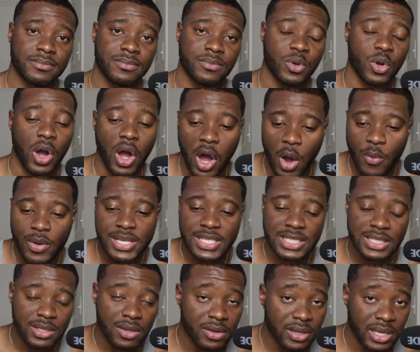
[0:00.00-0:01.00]
We're
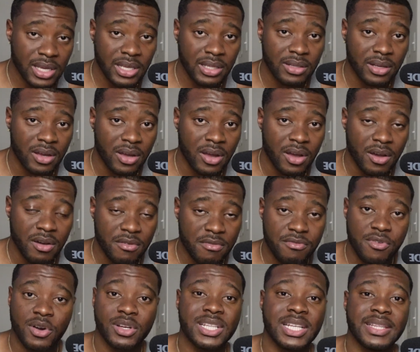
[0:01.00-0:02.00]
always looking
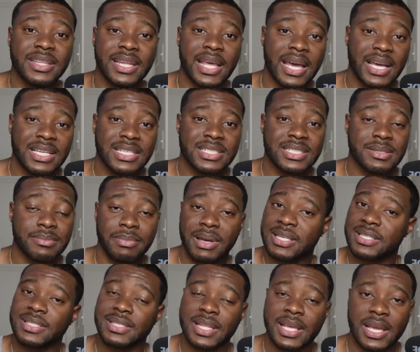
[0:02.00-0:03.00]
for the next
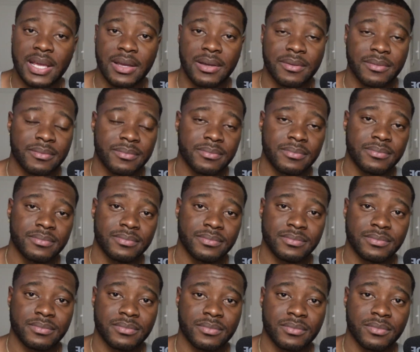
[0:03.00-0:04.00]
best thing,
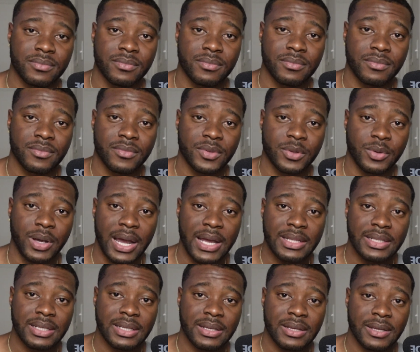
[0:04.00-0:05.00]

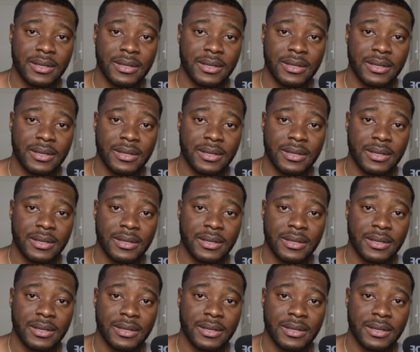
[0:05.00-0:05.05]
right?